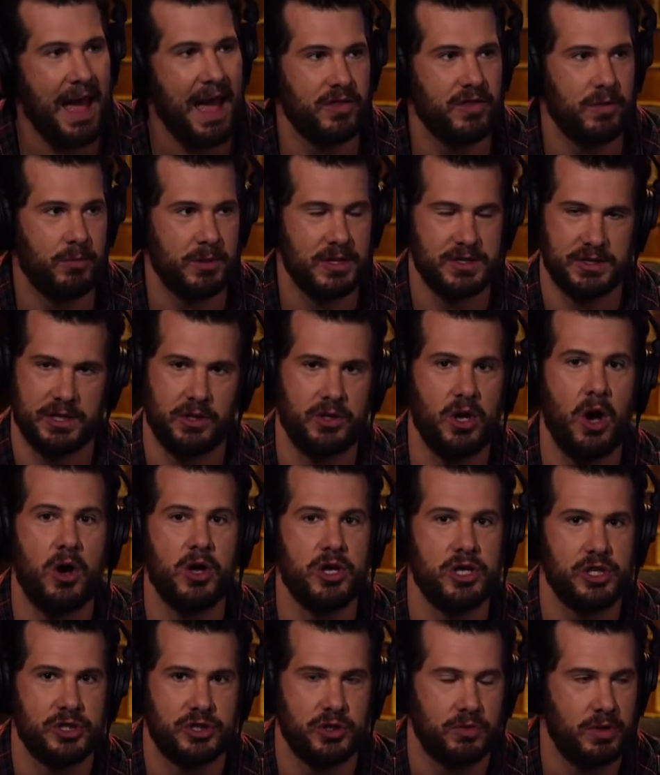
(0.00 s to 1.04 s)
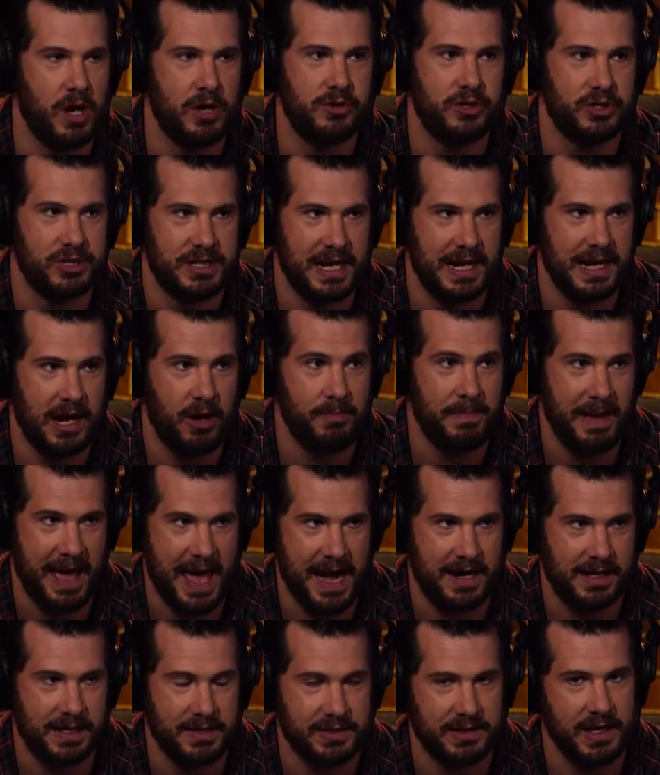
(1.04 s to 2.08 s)
them they say, no, you just don't understand how
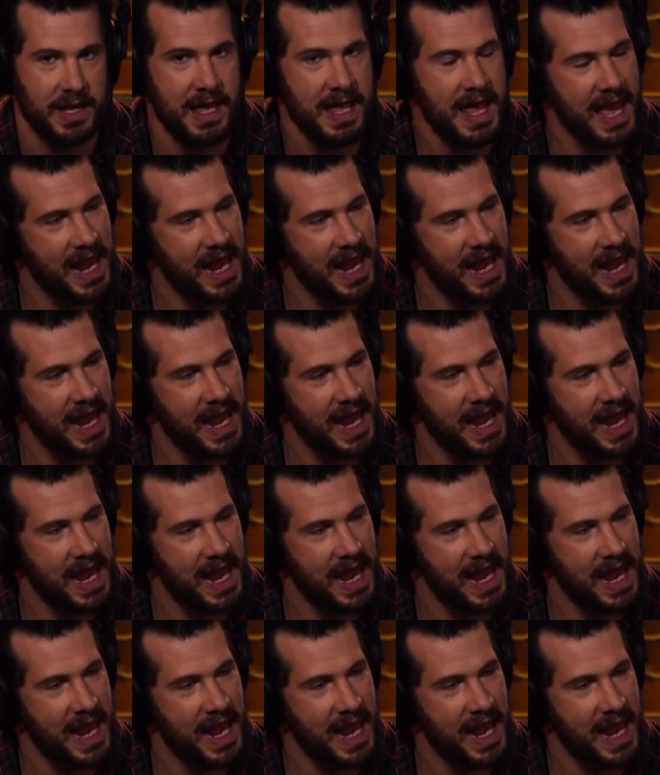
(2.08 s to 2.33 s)
bad it is.